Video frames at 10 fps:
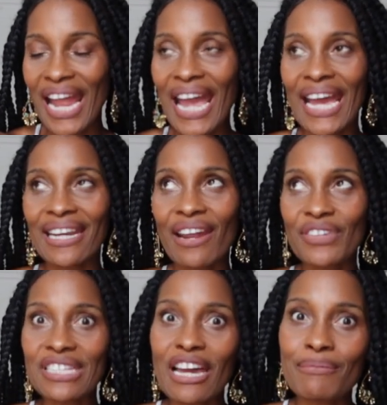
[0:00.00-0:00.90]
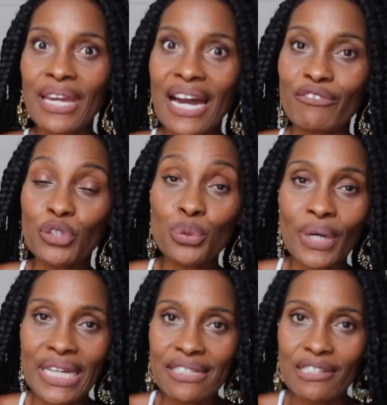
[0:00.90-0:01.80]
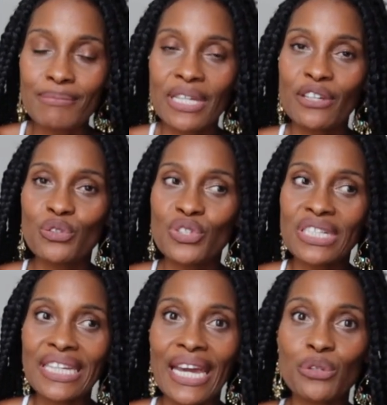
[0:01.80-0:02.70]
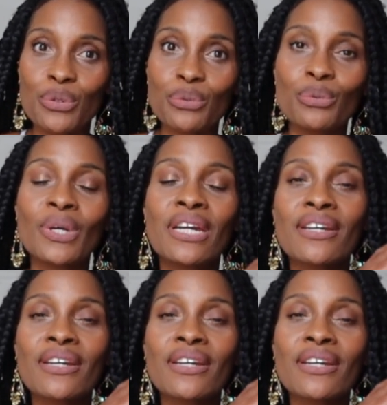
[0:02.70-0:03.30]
and every time they have new items, I usually get to